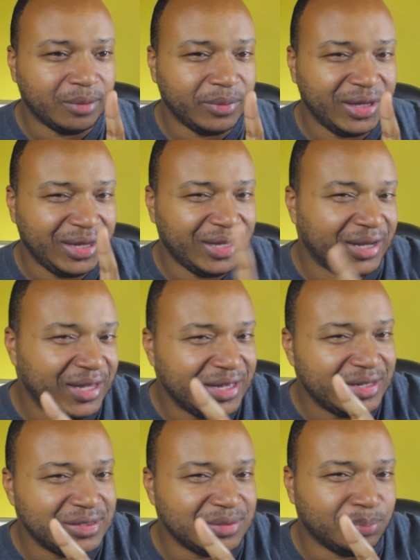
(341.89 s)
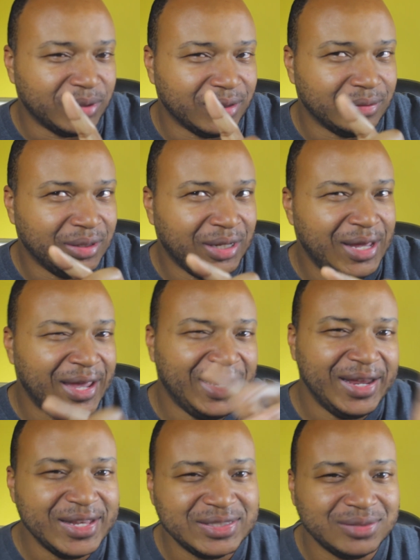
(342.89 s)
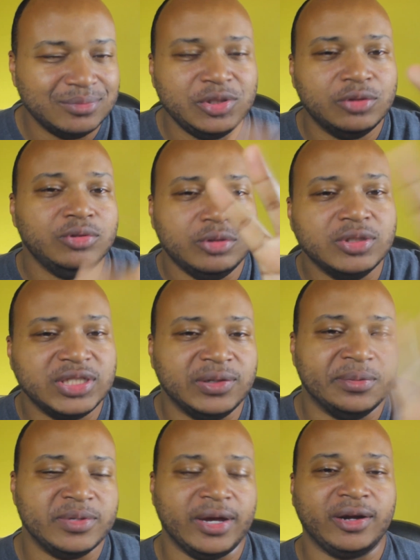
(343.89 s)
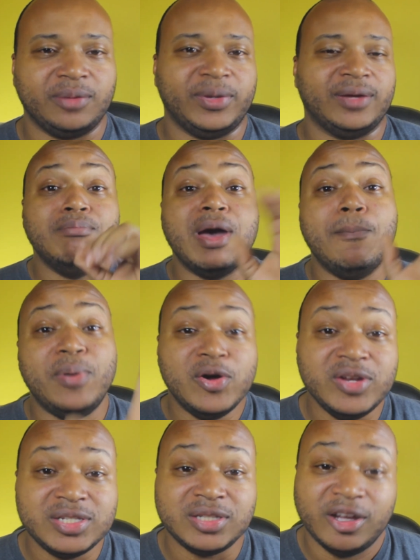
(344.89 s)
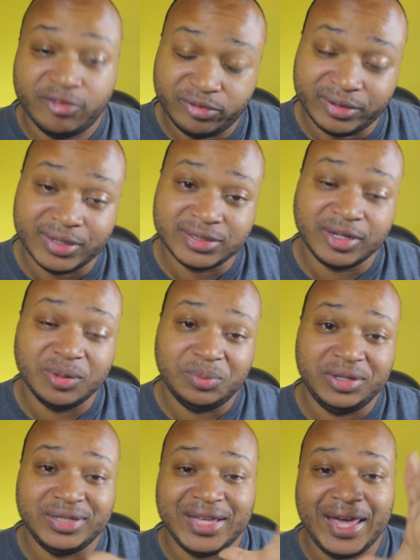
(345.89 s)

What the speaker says: It is, but it isn't. You'll see what I'm talking about. My bonus software is going to be the